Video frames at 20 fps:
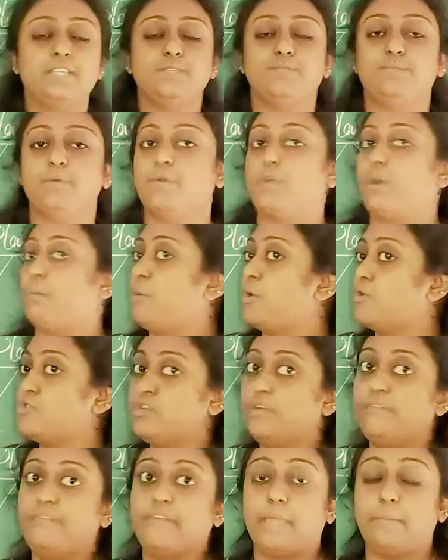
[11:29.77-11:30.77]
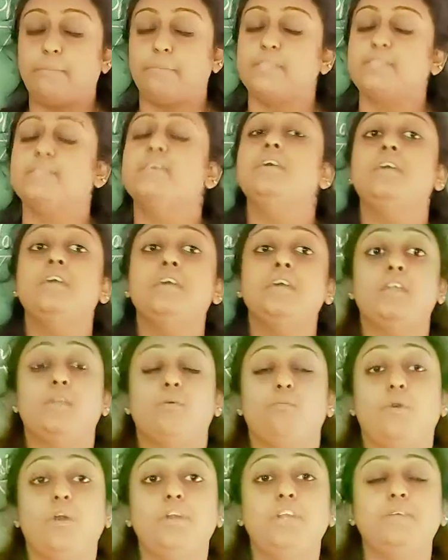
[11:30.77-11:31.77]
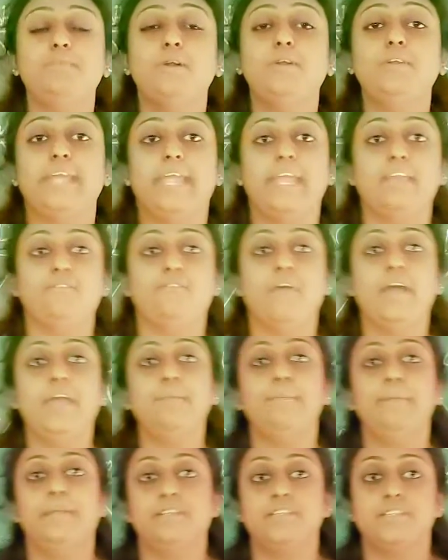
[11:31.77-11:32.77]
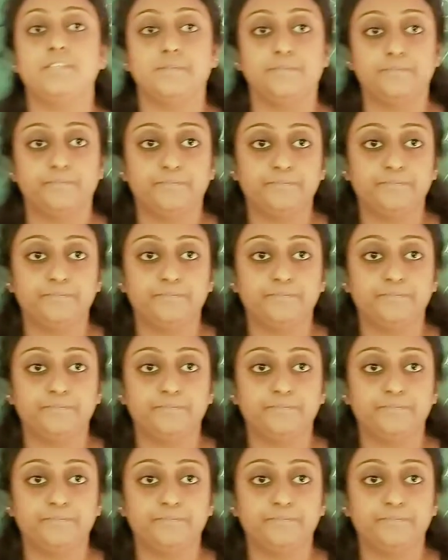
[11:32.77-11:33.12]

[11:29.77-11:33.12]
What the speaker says: I spoke about your fibers. Now what about environment?